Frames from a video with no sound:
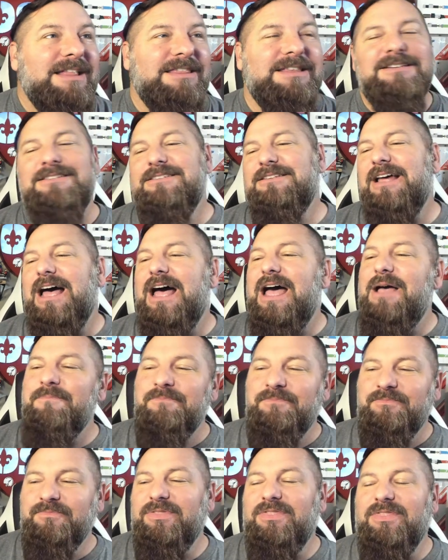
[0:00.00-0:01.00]
This
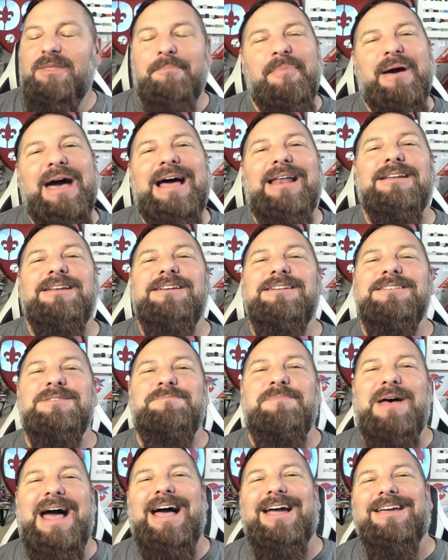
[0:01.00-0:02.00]
time, the Paladin's
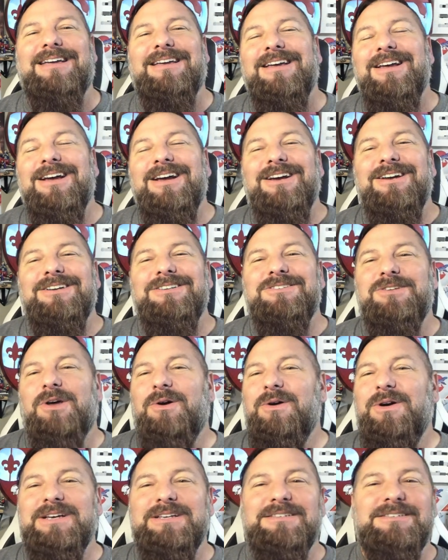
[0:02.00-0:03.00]
back.
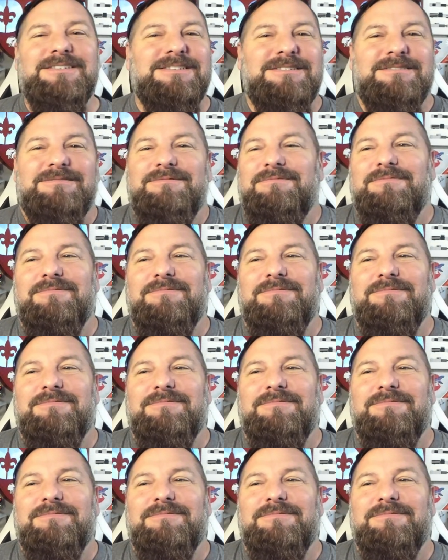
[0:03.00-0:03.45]
So is